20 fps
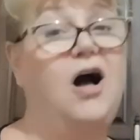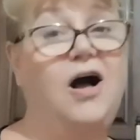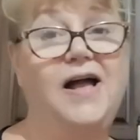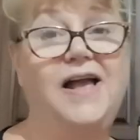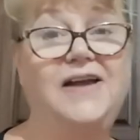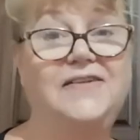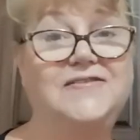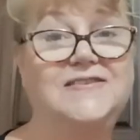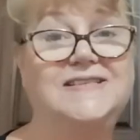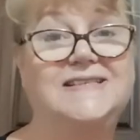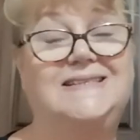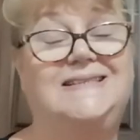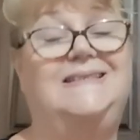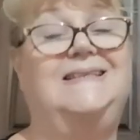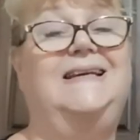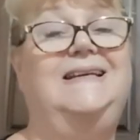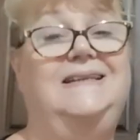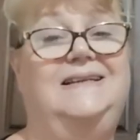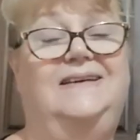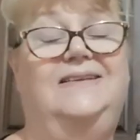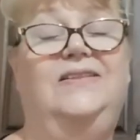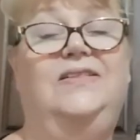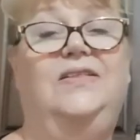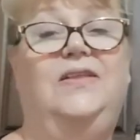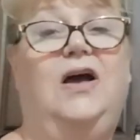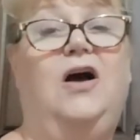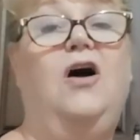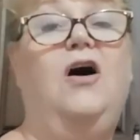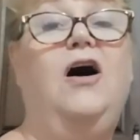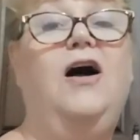I haven't seen it.
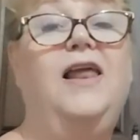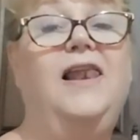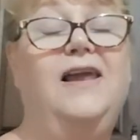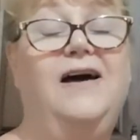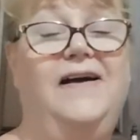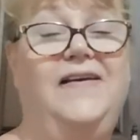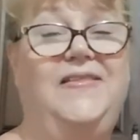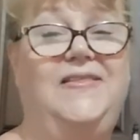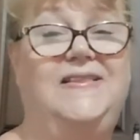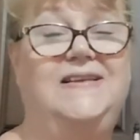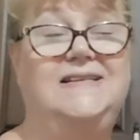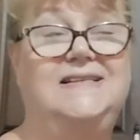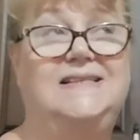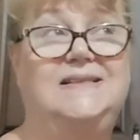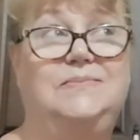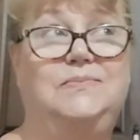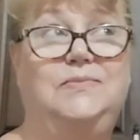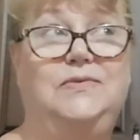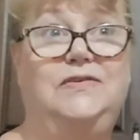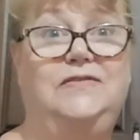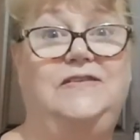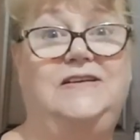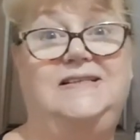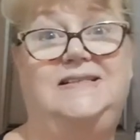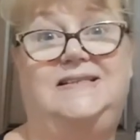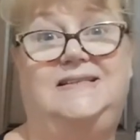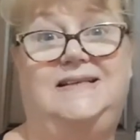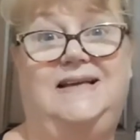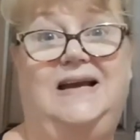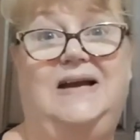I like this movie
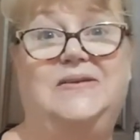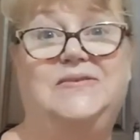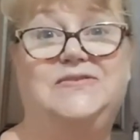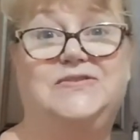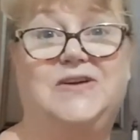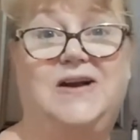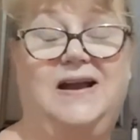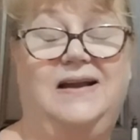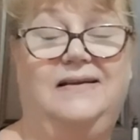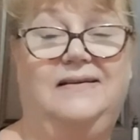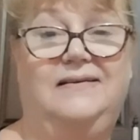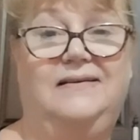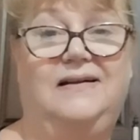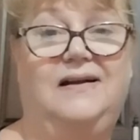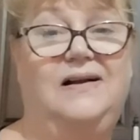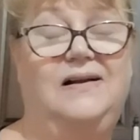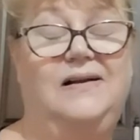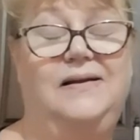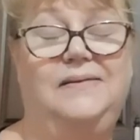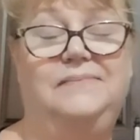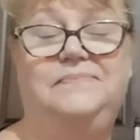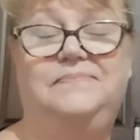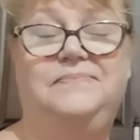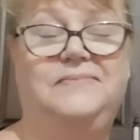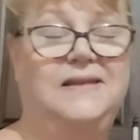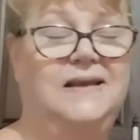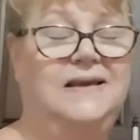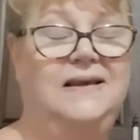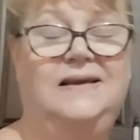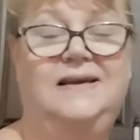soundtrack.
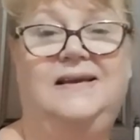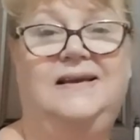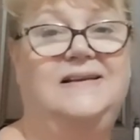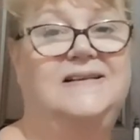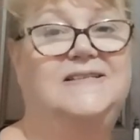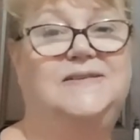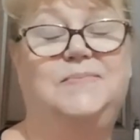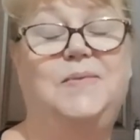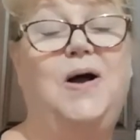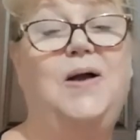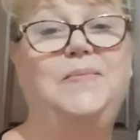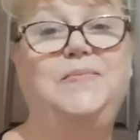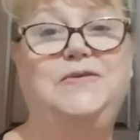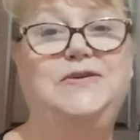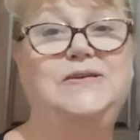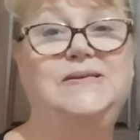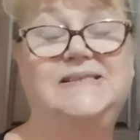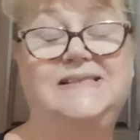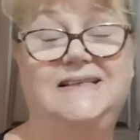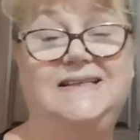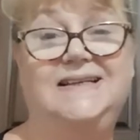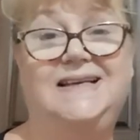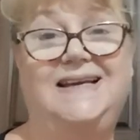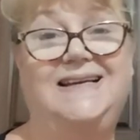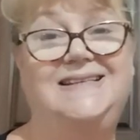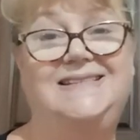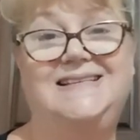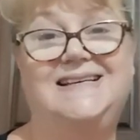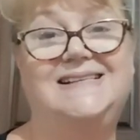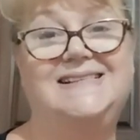It's my music.
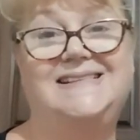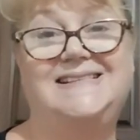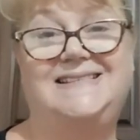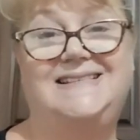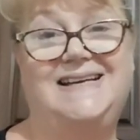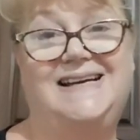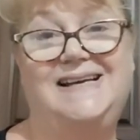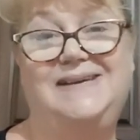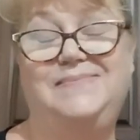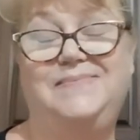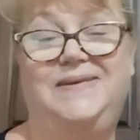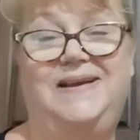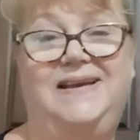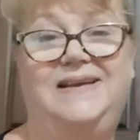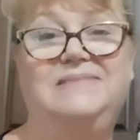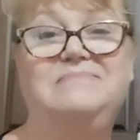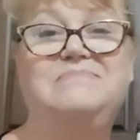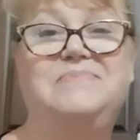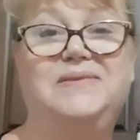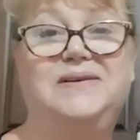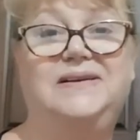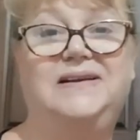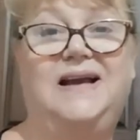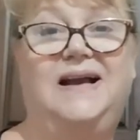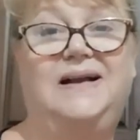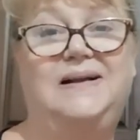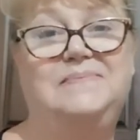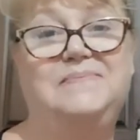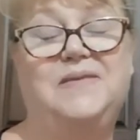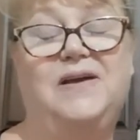It does date me, but
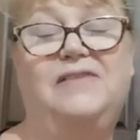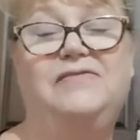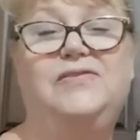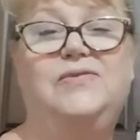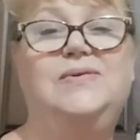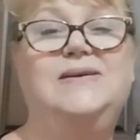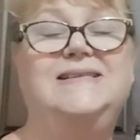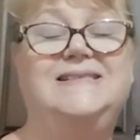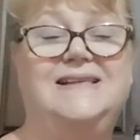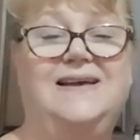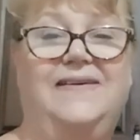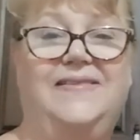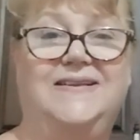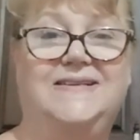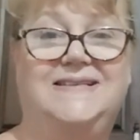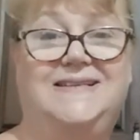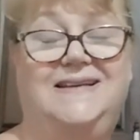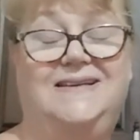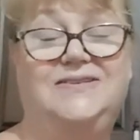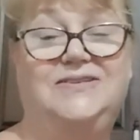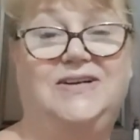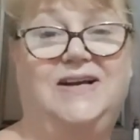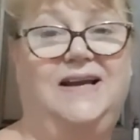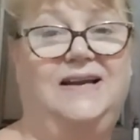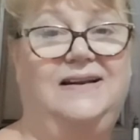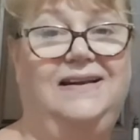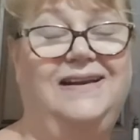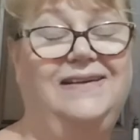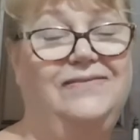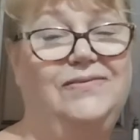I've always liked the
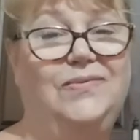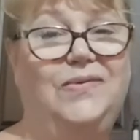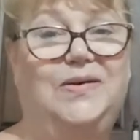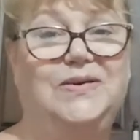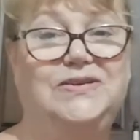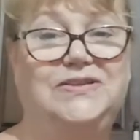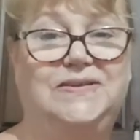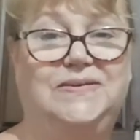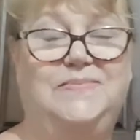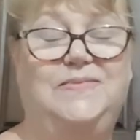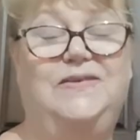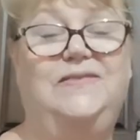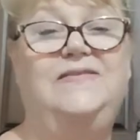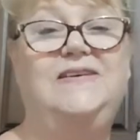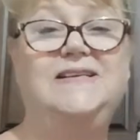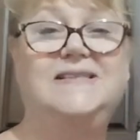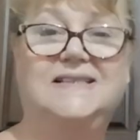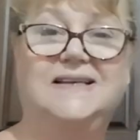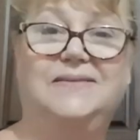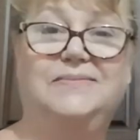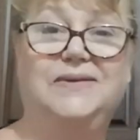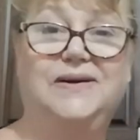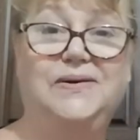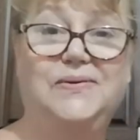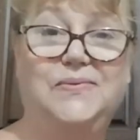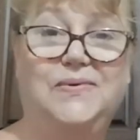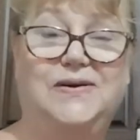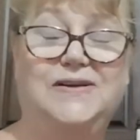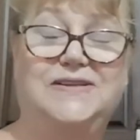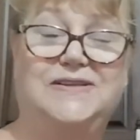soundtrack, never watched the movie, so I'm going
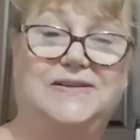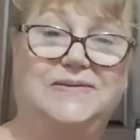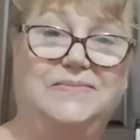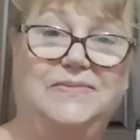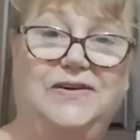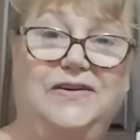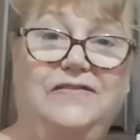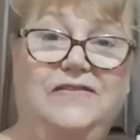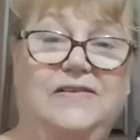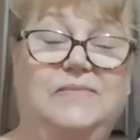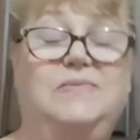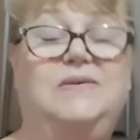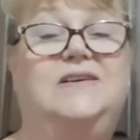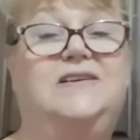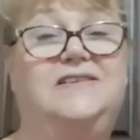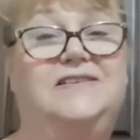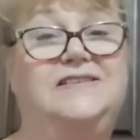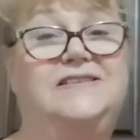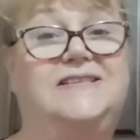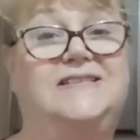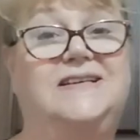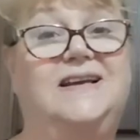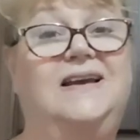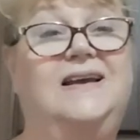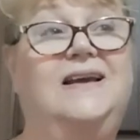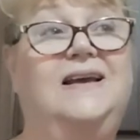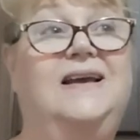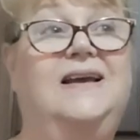to watch the movie because